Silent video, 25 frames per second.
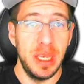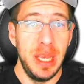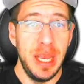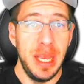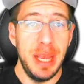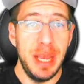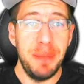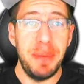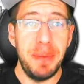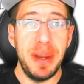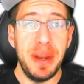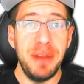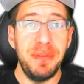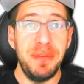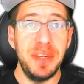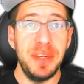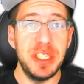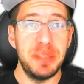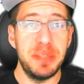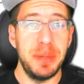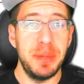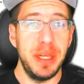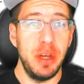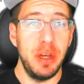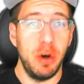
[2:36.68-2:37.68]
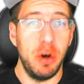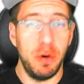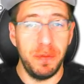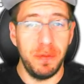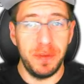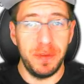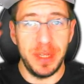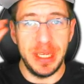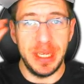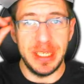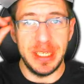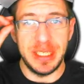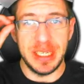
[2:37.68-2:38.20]
It benefits me.
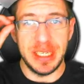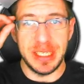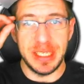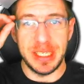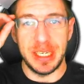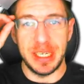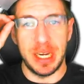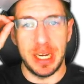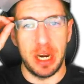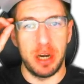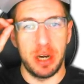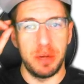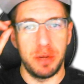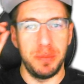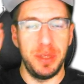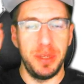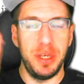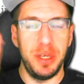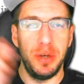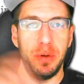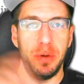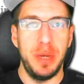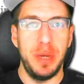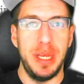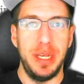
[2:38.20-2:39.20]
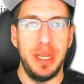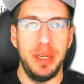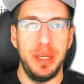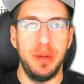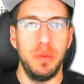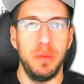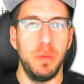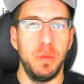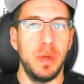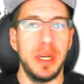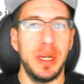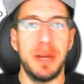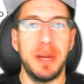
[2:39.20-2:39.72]
Hopefully, it doesn't harm you
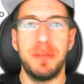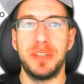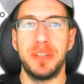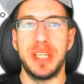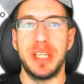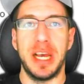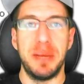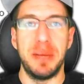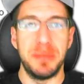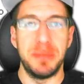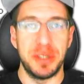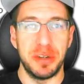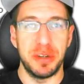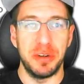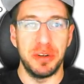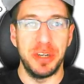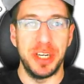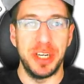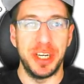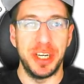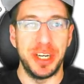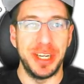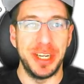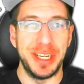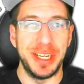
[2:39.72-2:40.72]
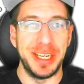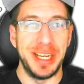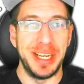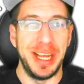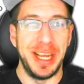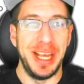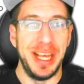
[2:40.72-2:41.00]
in whatever time zone you're in.